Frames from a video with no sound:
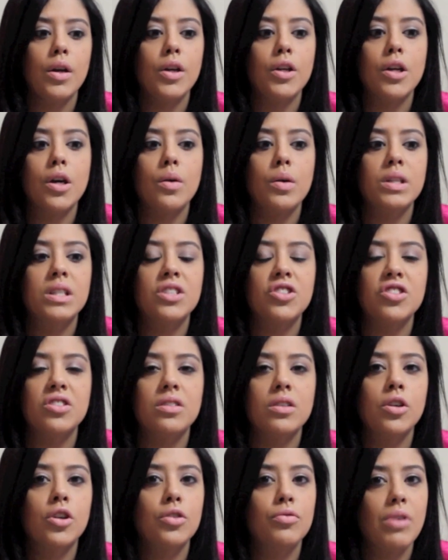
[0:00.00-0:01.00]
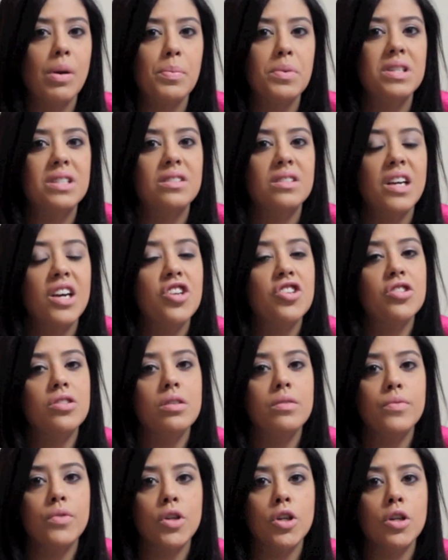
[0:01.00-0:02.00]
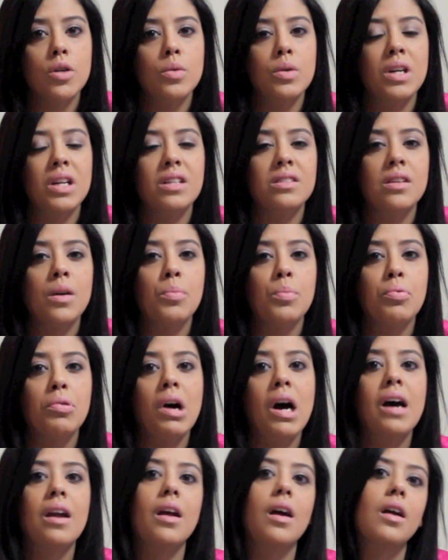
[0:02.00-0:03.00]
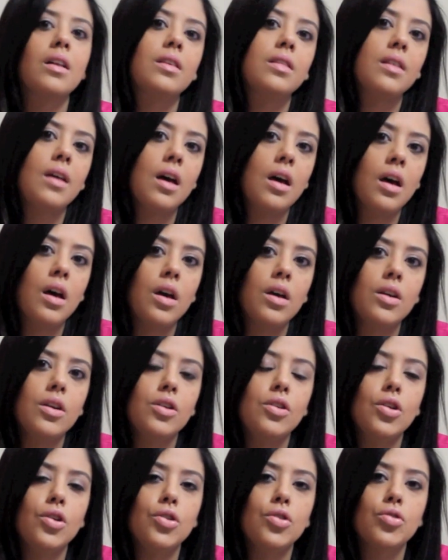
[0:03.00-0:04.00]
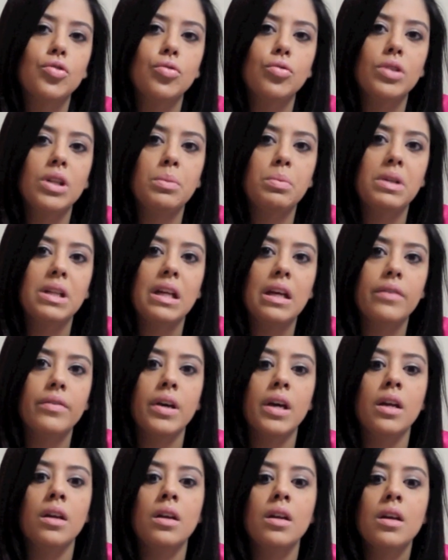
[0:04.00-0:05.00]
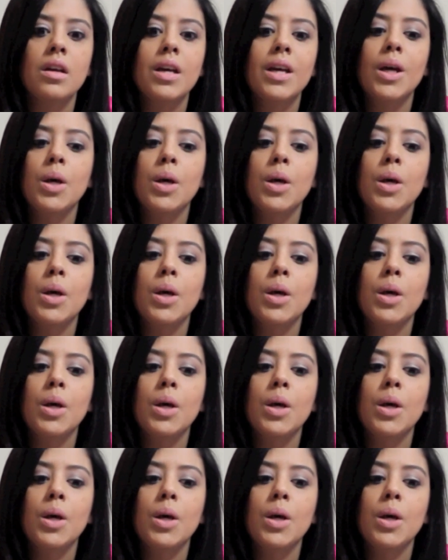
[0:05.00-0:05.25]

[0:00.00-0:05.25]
you know, it's just a good representation of you and it's a product that, you know, you truly believe in.